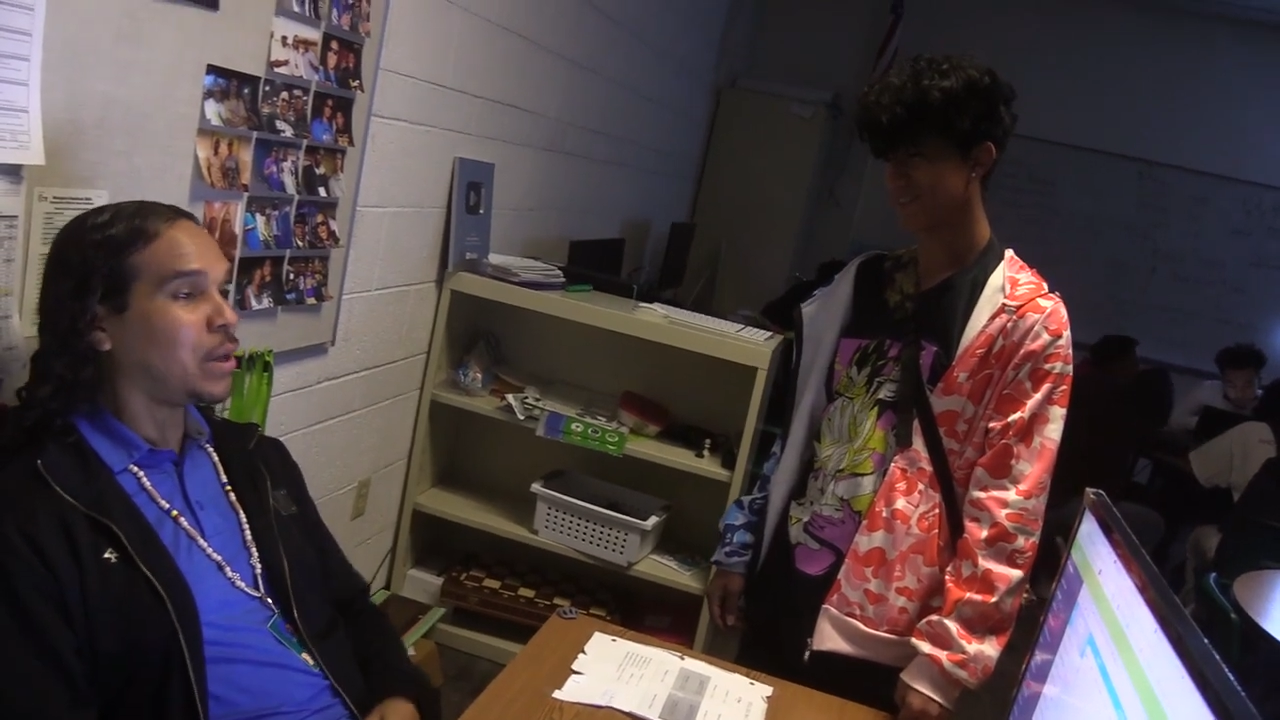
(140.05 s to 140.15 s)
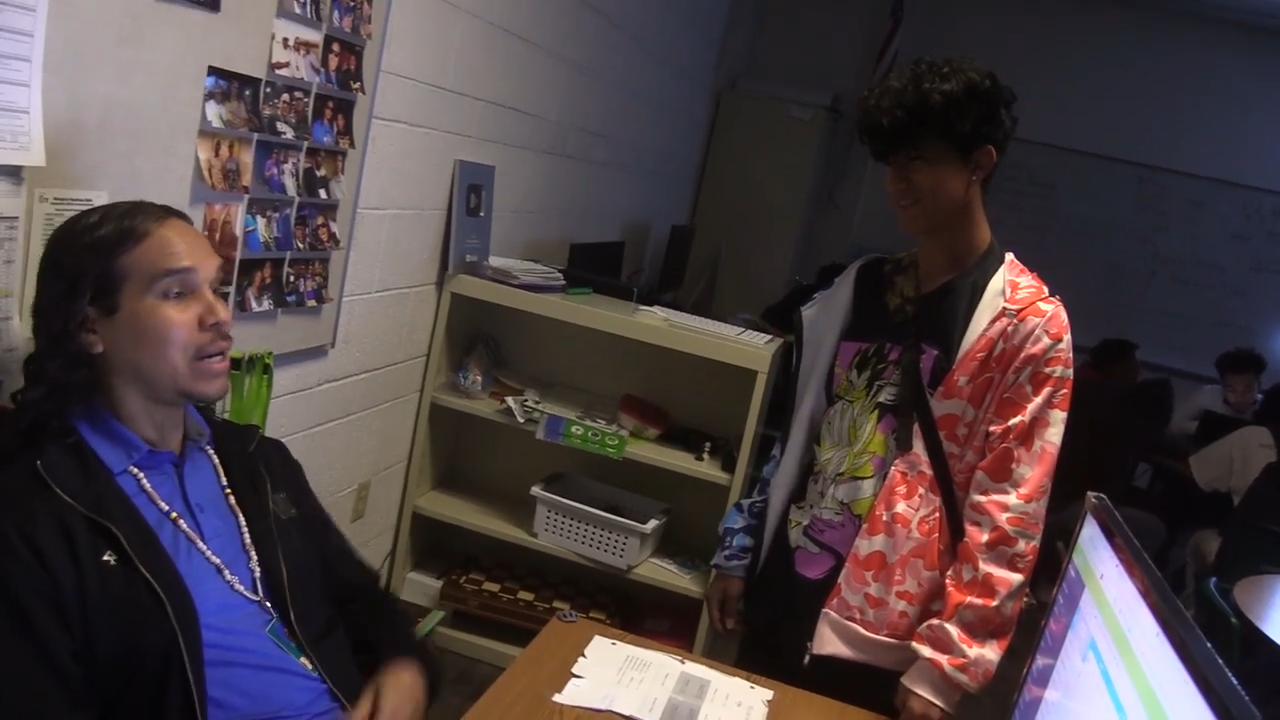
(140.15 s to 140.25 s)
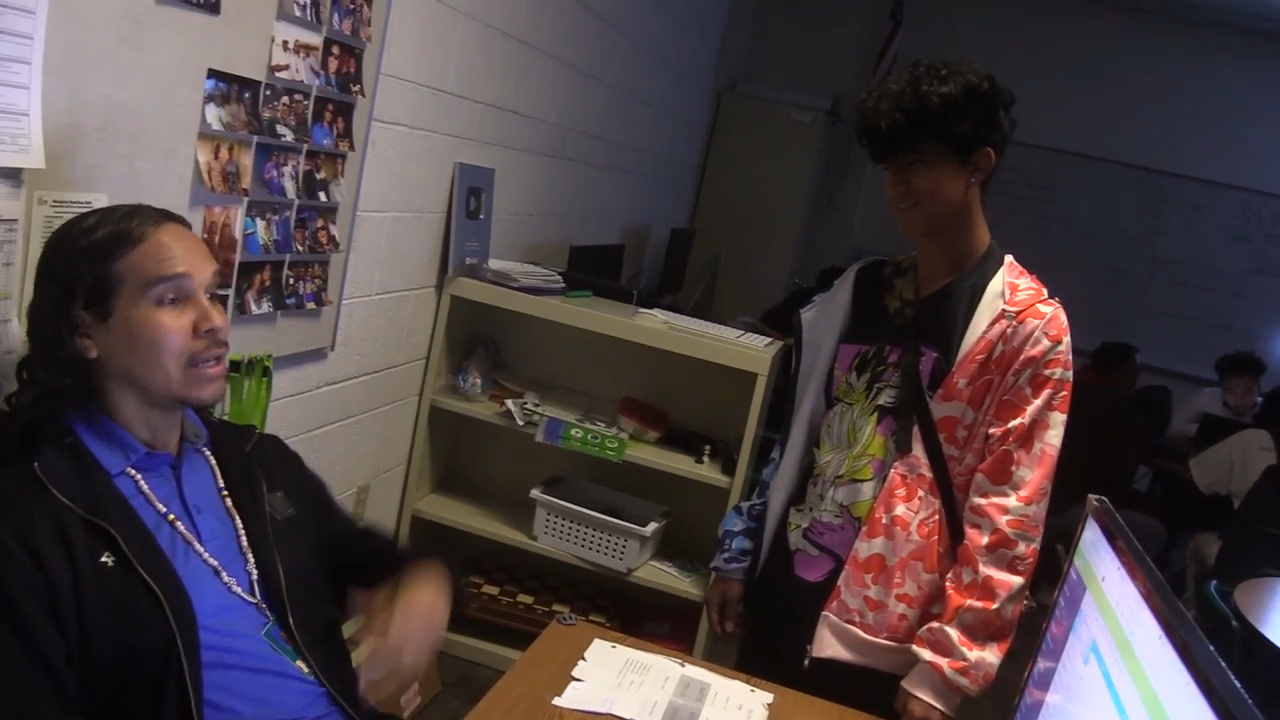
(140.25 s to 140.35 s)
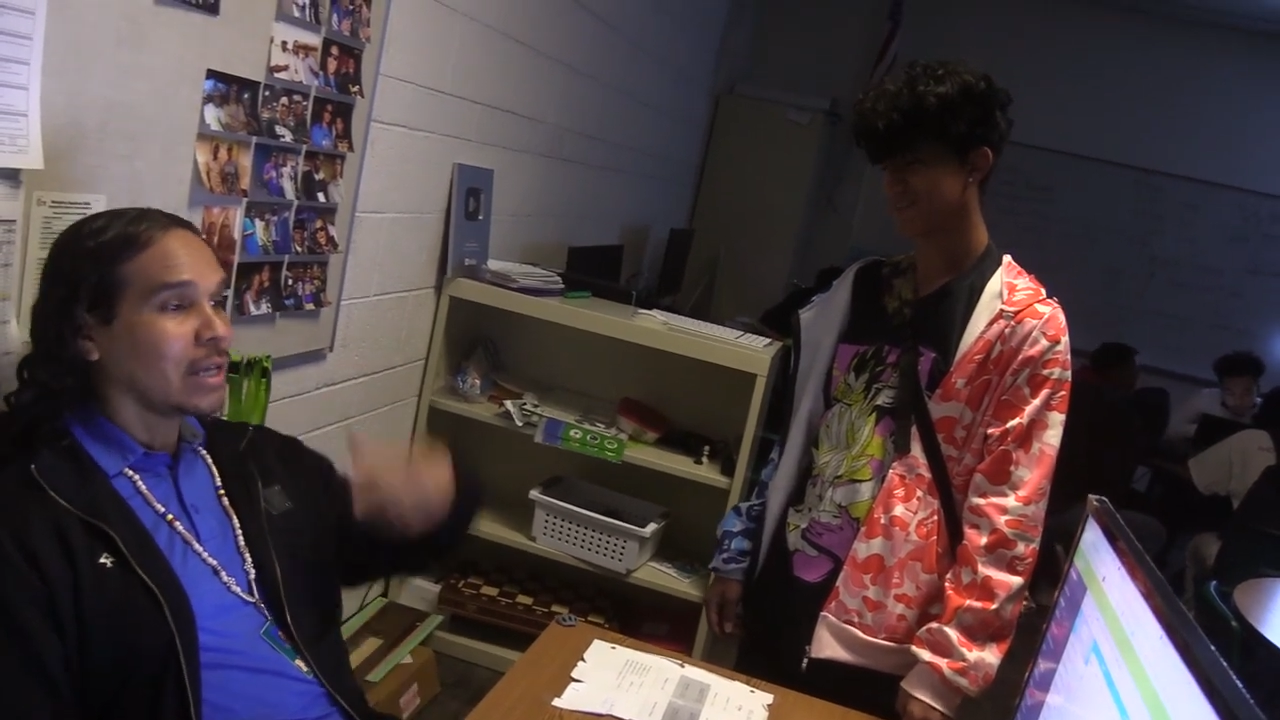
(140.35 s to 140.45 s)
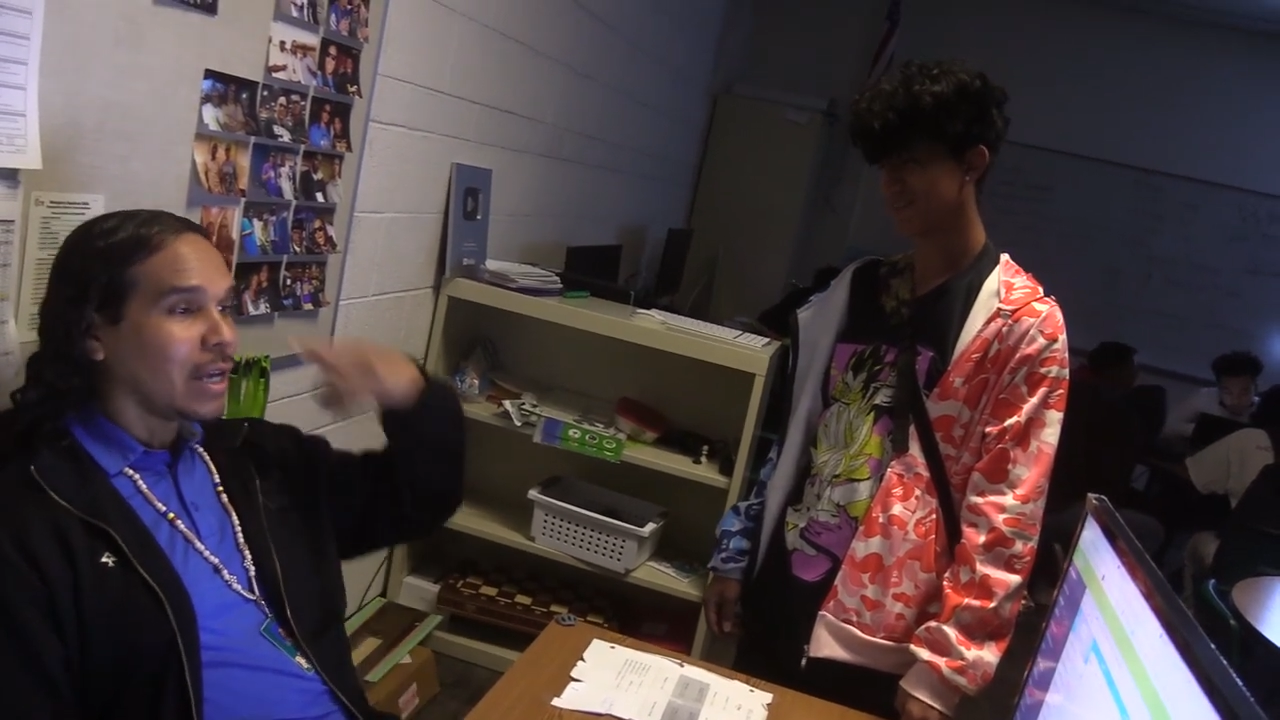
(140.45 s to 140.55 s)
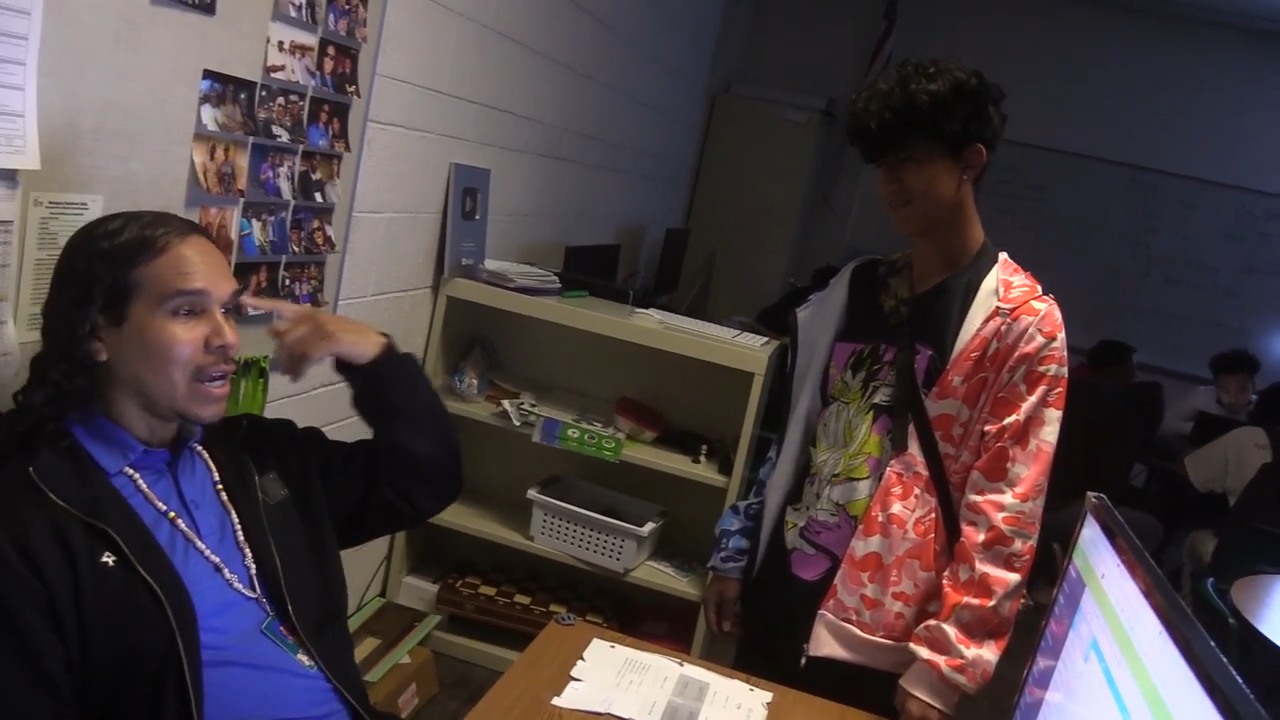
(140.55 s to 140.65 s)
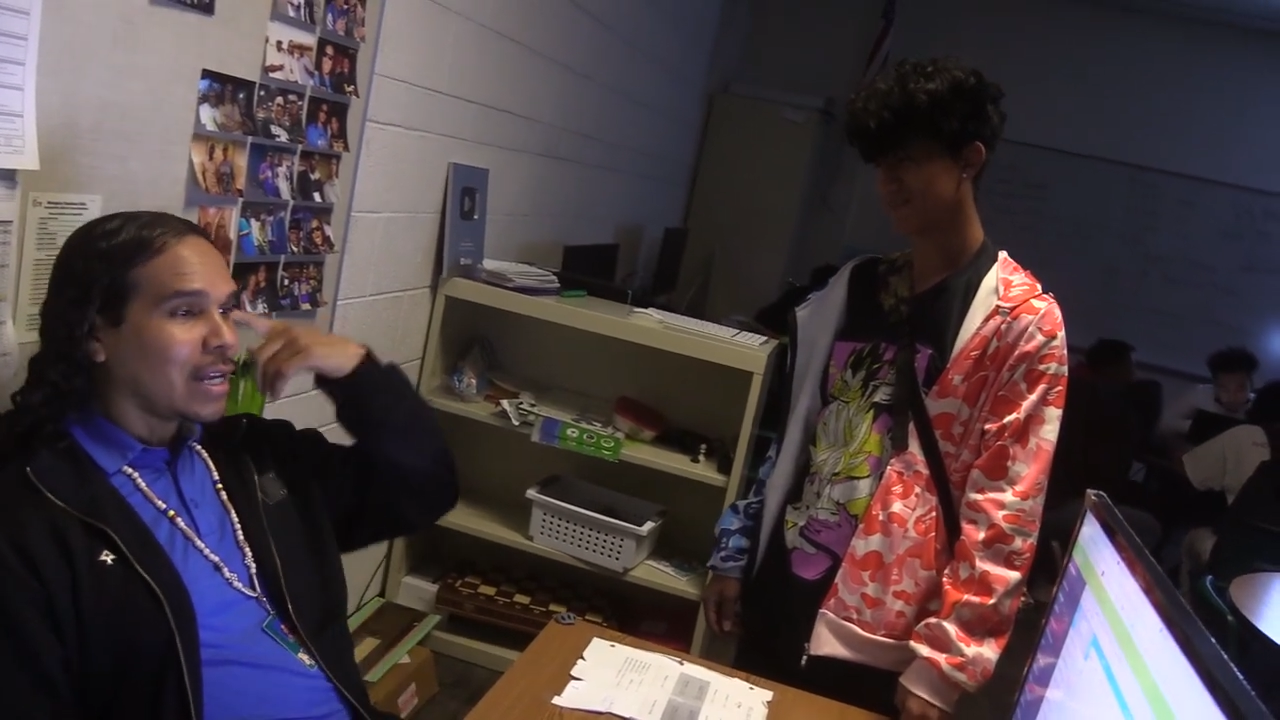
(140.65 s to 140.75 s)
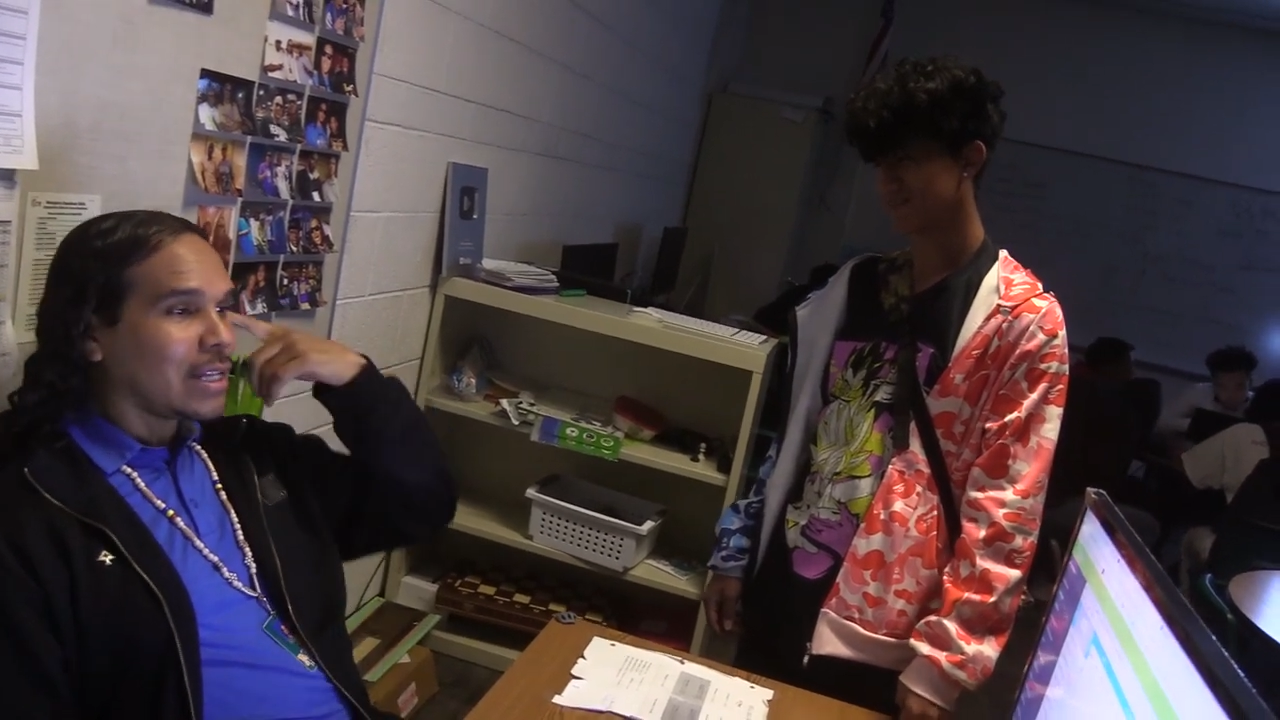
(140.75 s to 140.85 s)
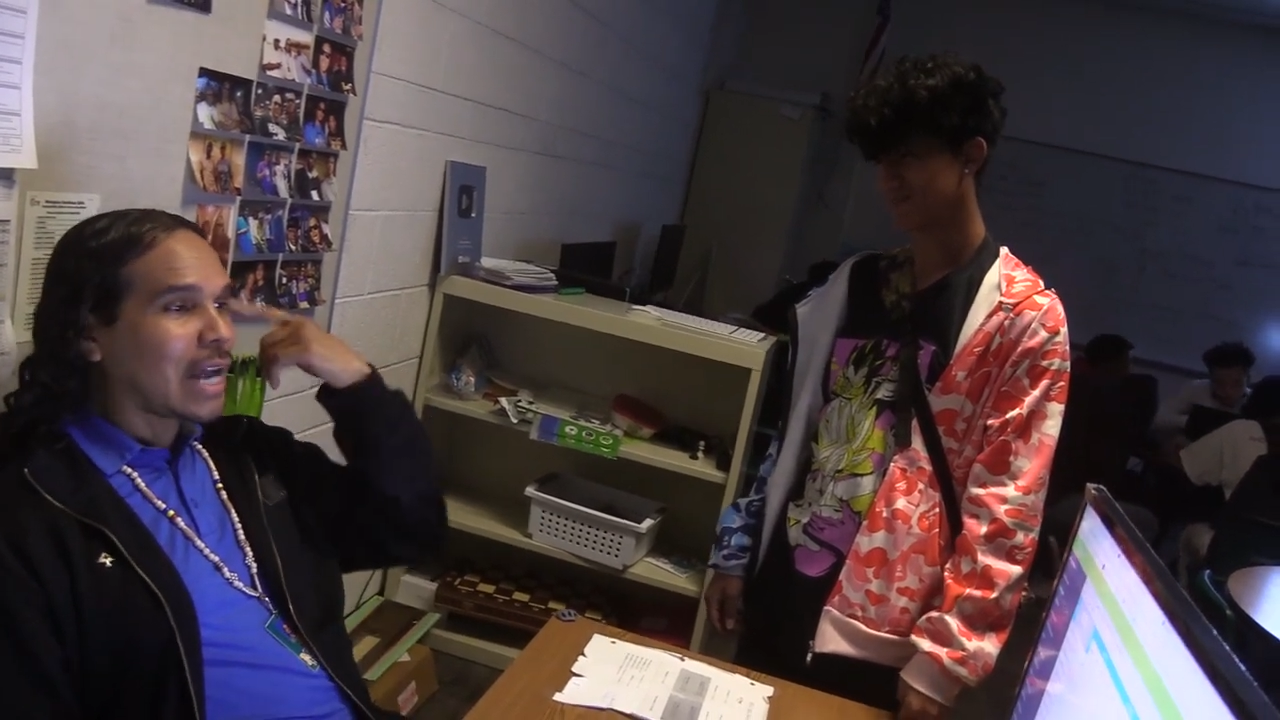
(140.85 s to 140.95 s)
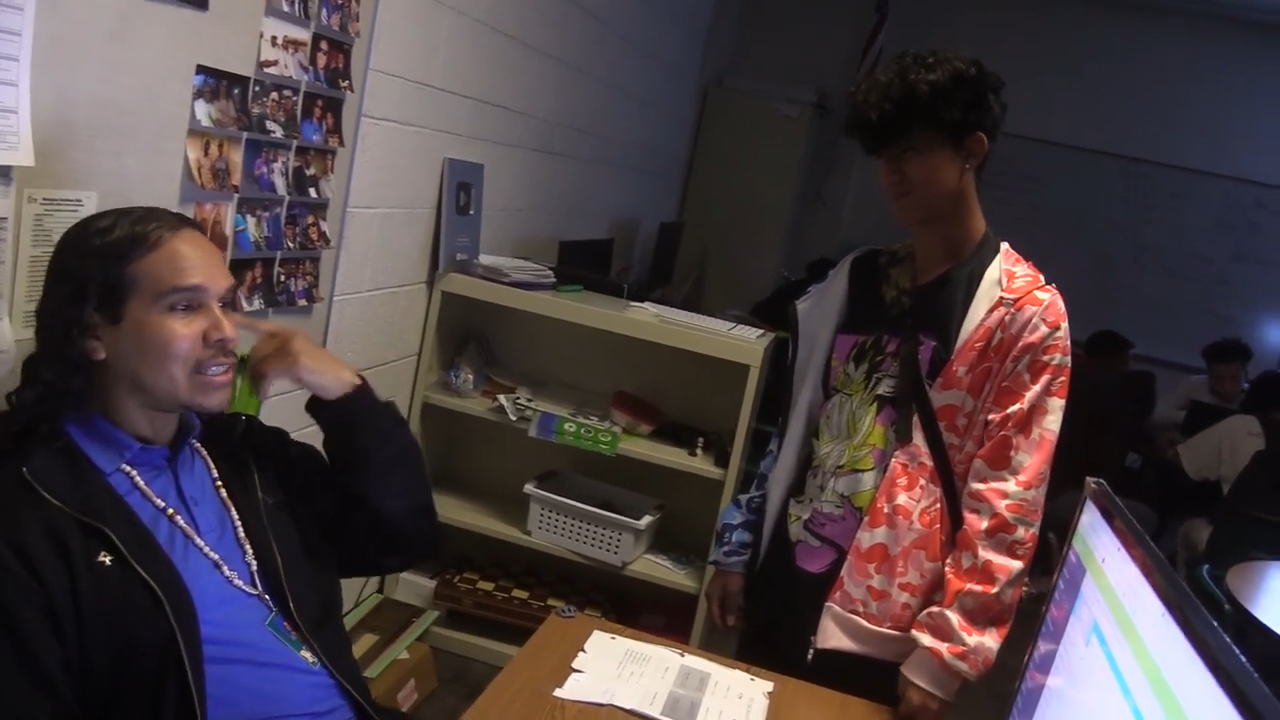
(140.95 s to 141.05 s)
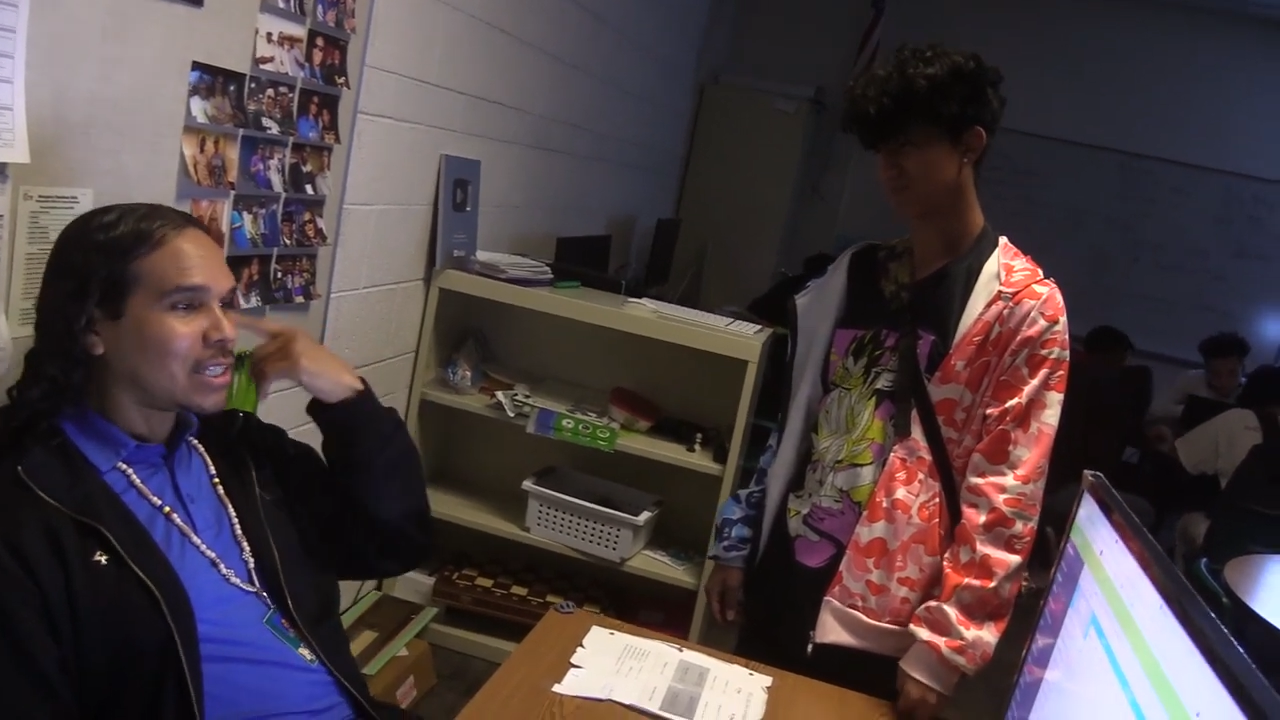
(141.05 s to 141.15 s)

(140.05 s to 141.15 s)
But but that